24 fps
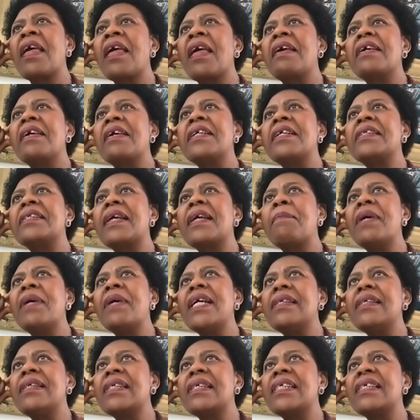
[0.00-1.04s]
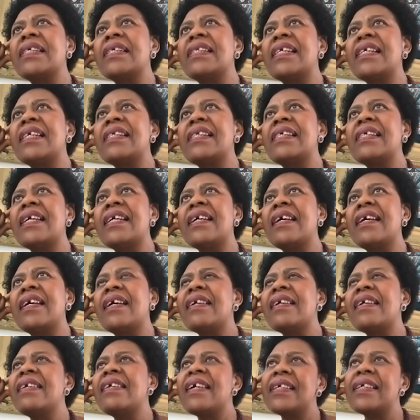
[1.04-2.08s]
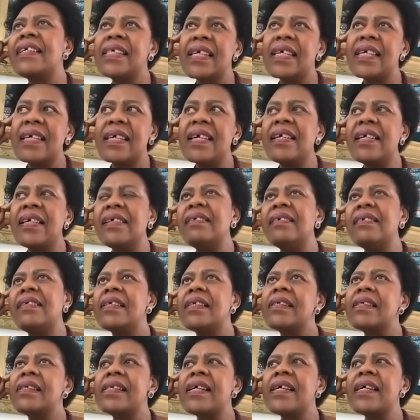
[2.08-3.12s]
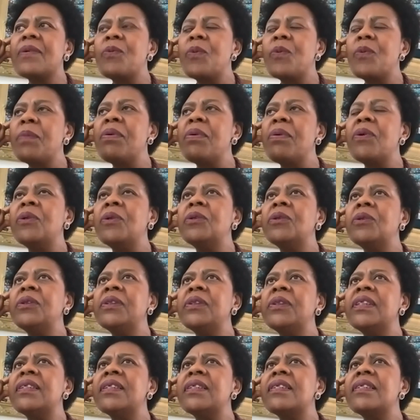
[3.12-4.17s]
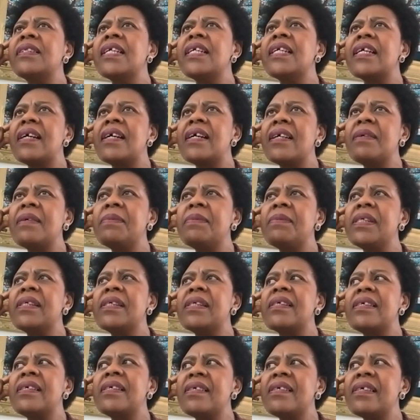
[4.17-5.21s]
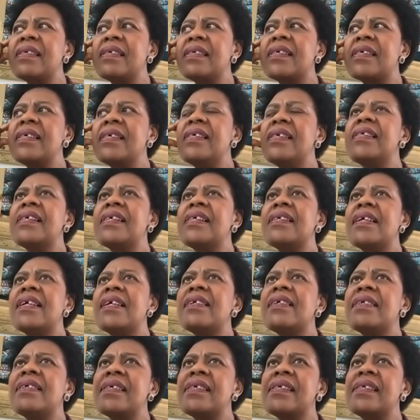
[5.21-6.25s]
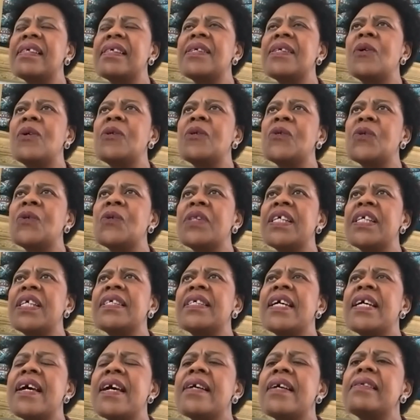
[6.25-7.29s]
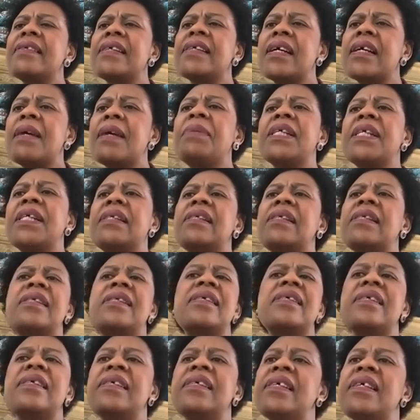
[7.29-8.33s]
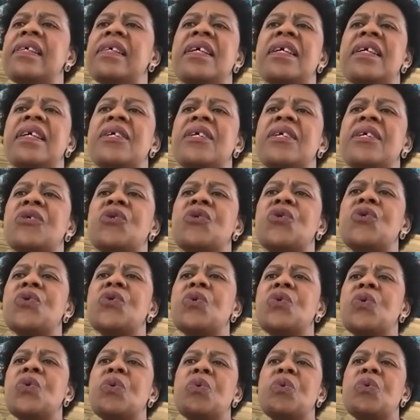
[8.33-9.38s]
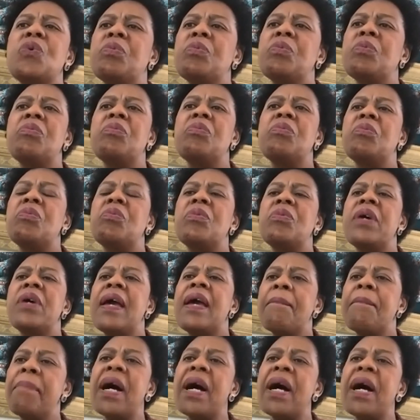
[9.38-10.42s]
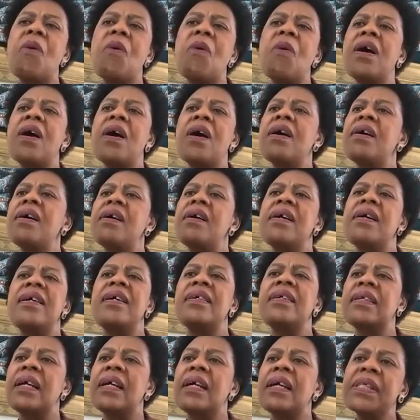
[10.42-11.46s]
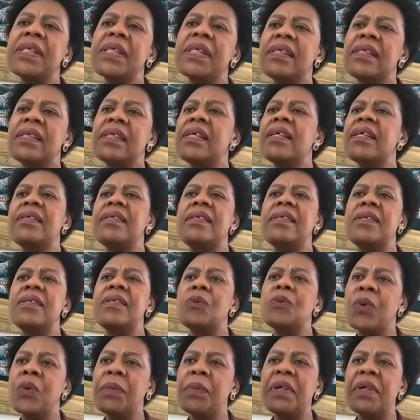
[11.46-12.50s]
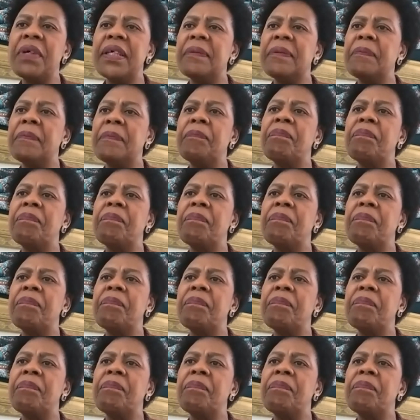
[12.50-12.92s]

It's amazing that yet again, just like Wiphold, the cannabis industry is an industry also that has a capacity to empower and capacitate women.